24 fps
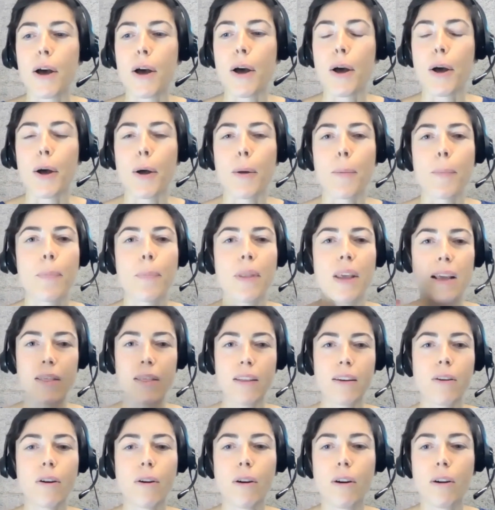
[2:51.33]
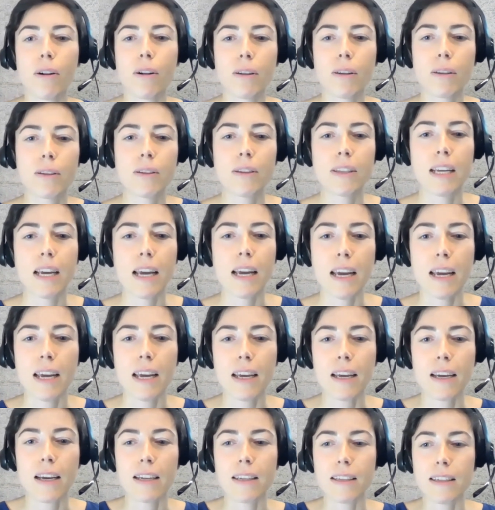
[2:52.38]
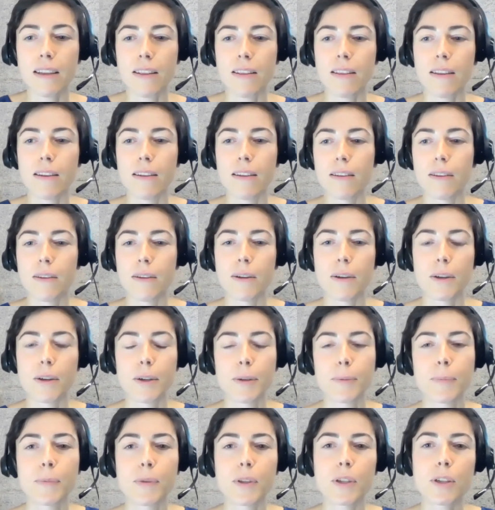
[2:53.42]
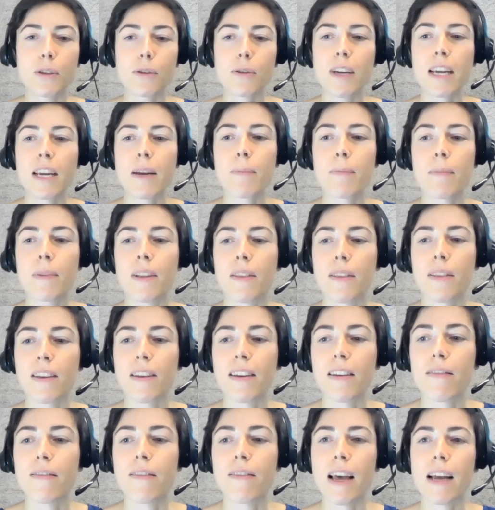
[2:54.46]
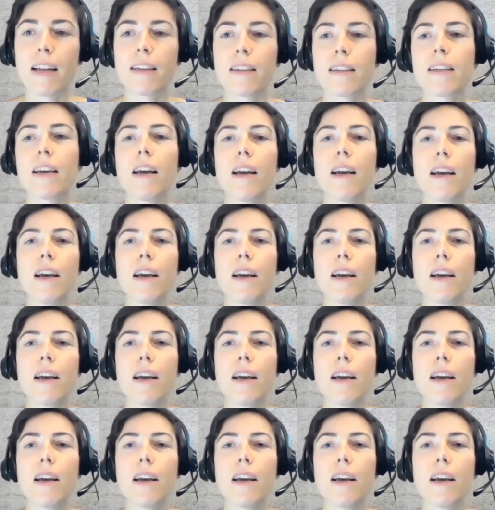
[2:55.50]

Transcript: um, in the call today and in the um, stream and the event,